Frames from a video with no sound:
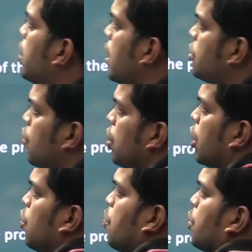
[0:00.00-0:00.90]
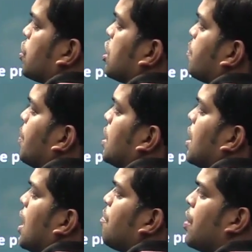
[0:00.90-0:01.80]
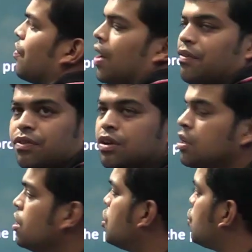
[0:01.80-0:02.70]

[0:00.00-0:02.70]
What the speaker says: is only two process, P3 and P5. So we